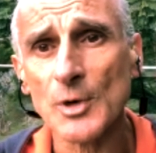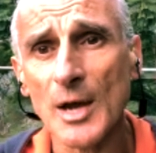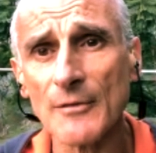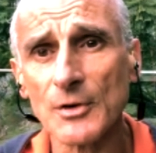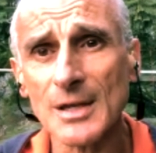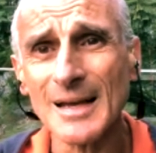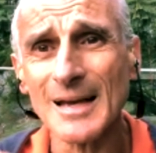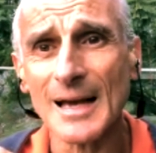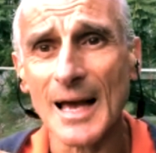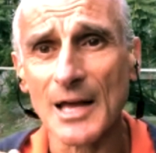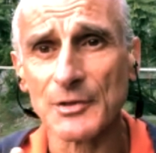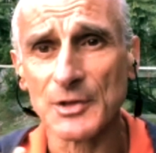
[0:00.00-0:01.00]
traveling
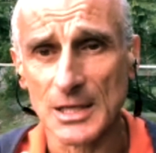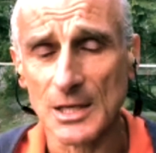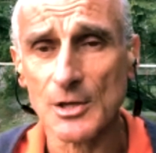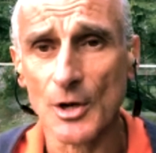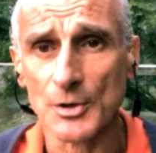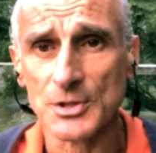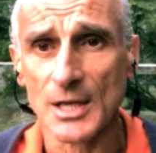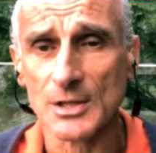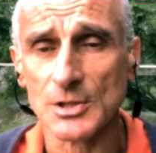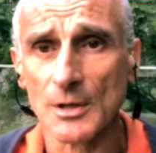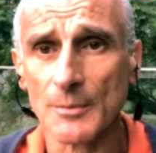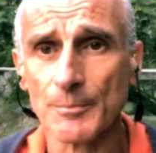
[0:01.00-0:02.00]
and the ego
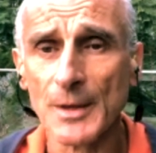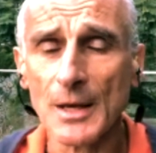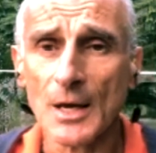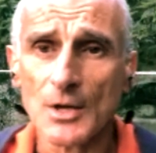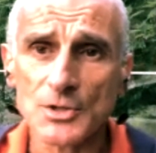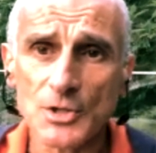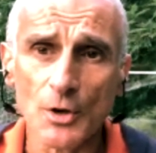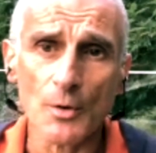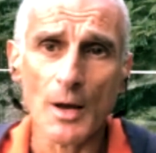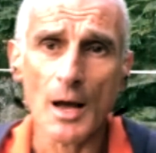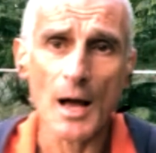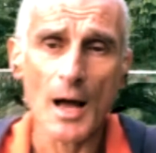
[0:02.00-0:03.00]
center.
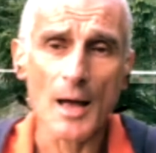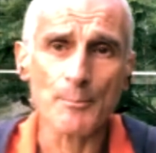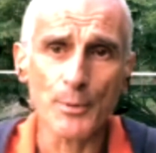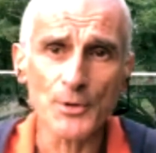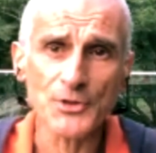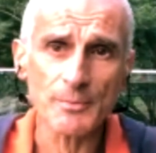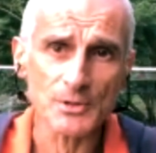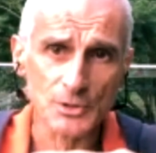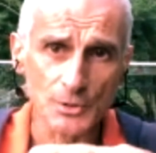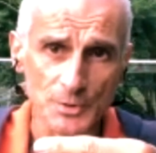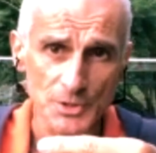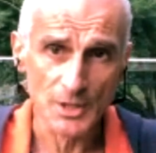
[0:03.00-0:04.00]
So I put them
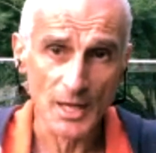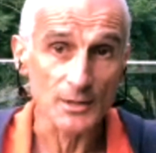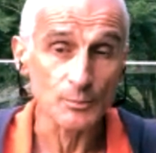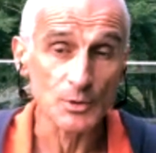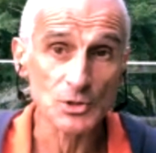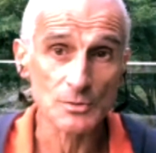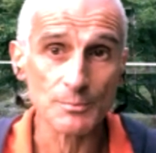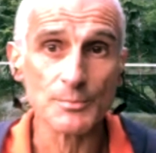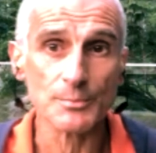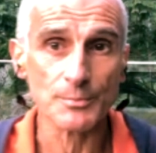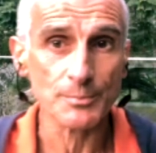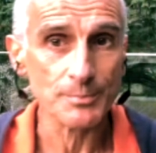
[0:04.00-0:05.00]
into a state which,
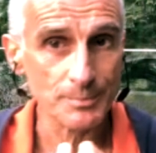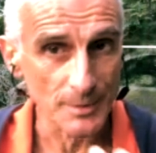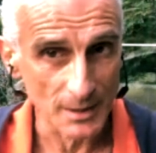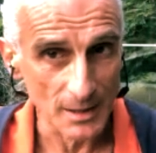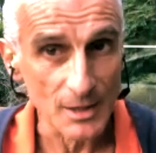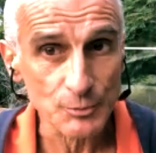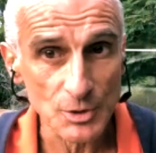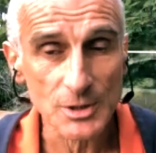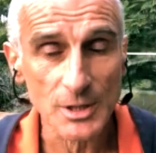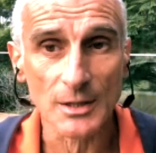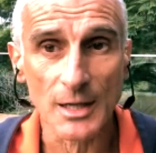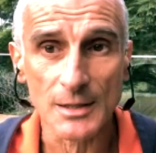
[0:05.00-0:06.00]

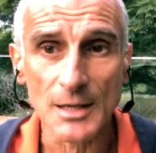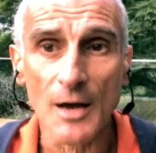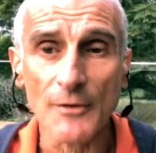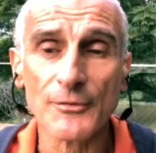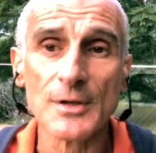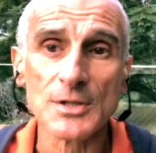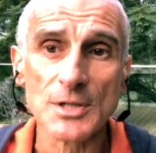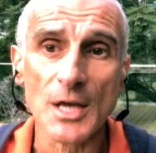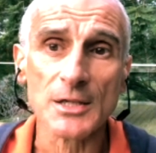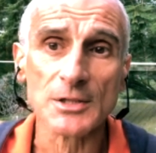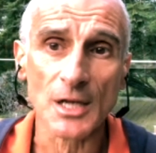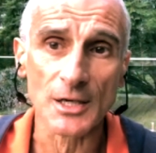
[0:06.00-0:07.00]
interestingly enough,
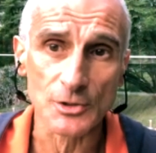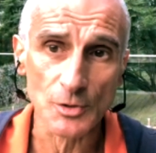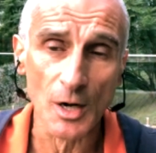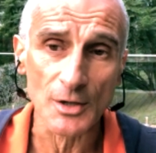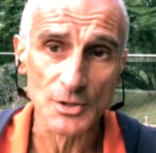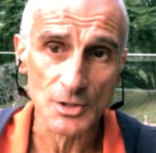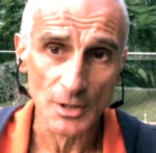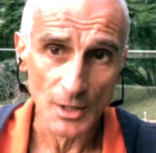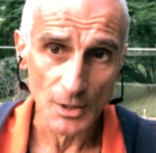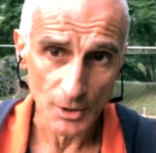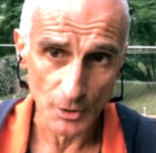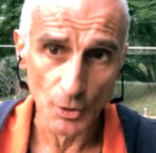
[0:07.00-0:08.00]
psychedelic drugs
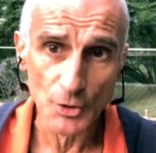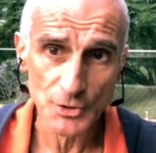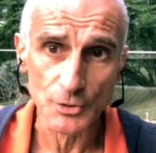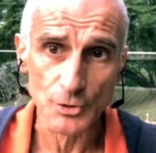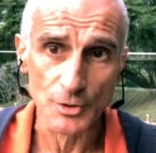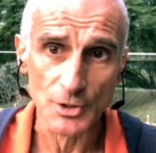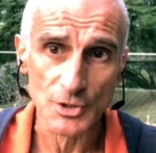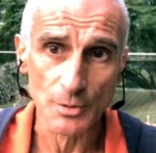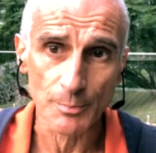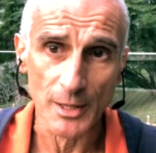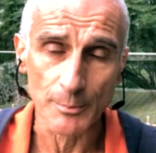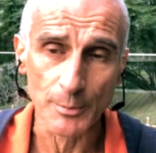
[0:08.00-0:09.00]
can also do this
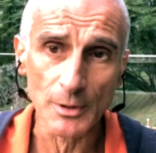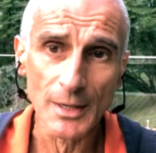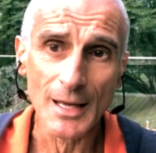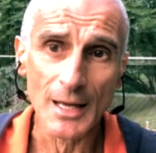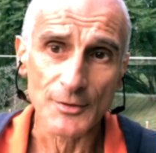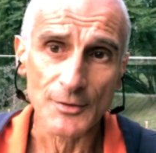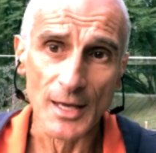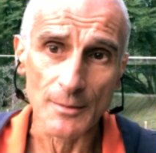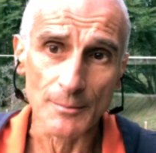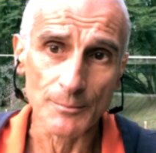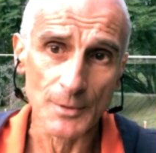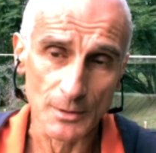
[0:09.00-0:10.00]
to people.
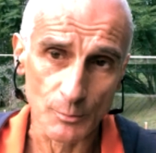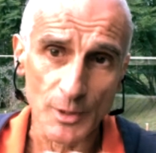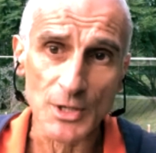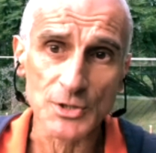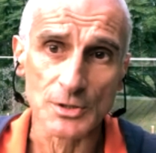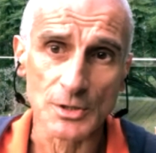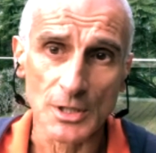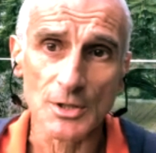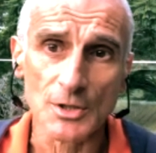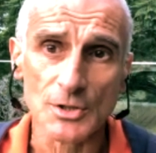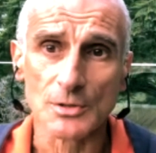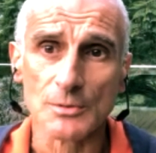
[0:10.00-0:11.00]
In recent
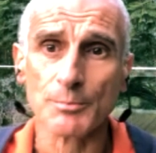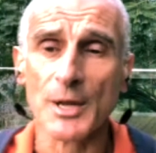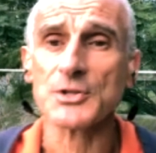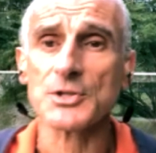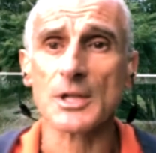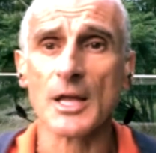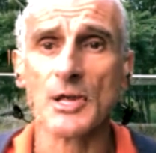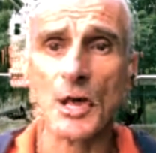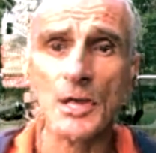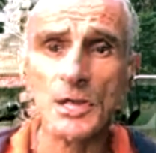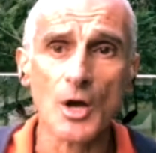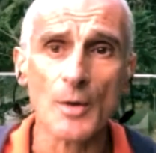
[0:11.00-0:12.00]
years, at places like
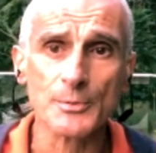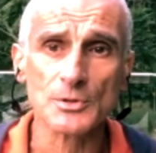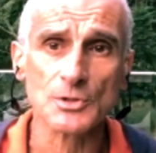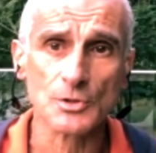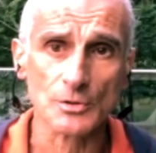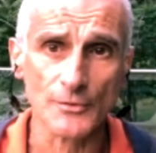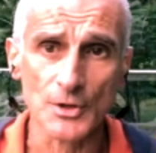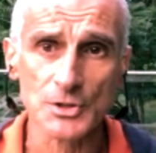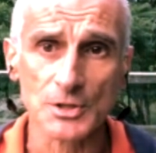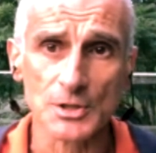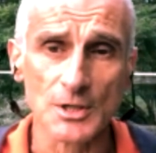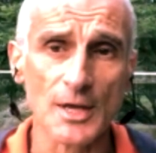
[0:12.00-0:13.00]
Johns Hopkins
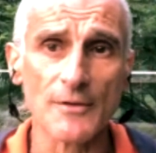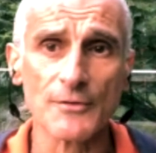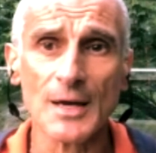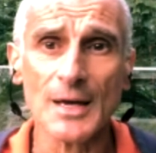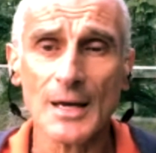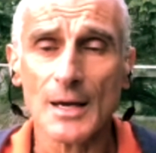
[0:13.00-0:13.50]
University, they've